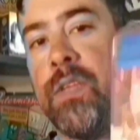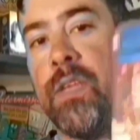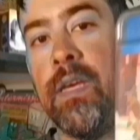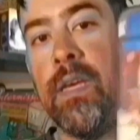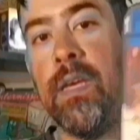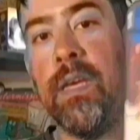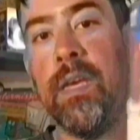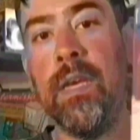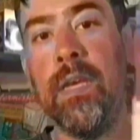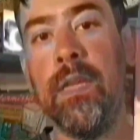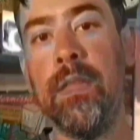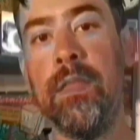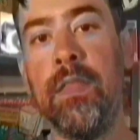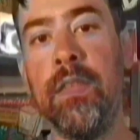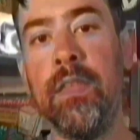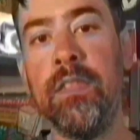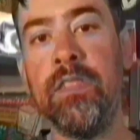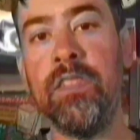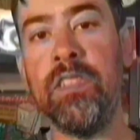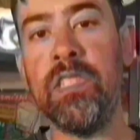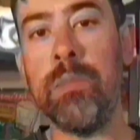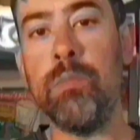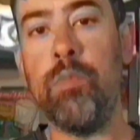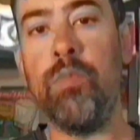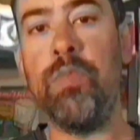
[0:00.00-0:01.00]
This is a
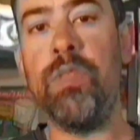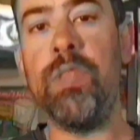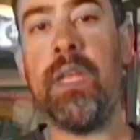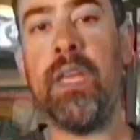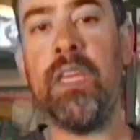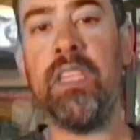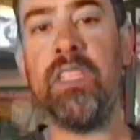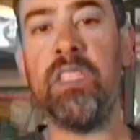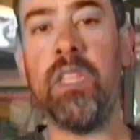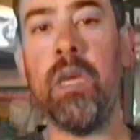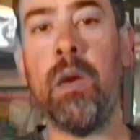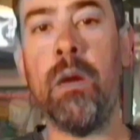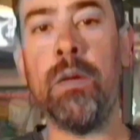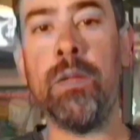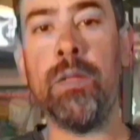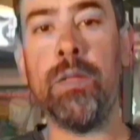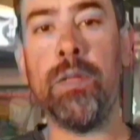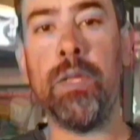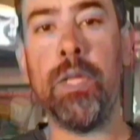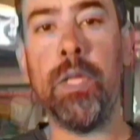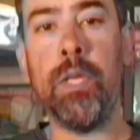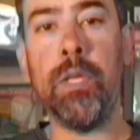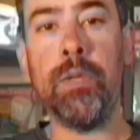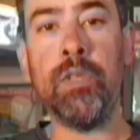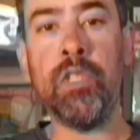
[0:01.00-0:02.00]
movie that I saw in
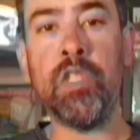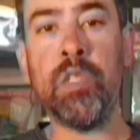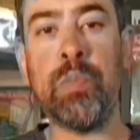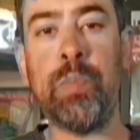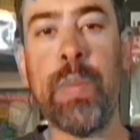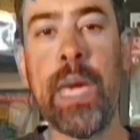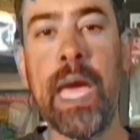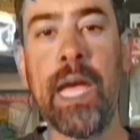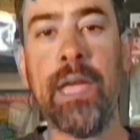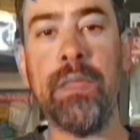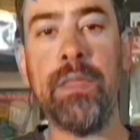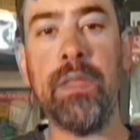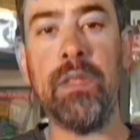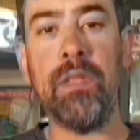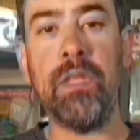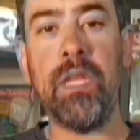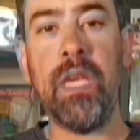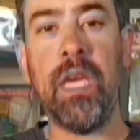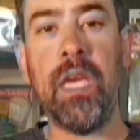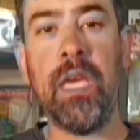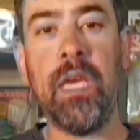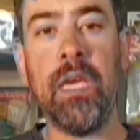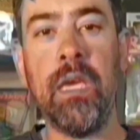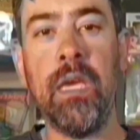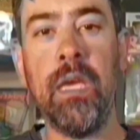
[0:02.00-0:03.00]
theaters back in the day.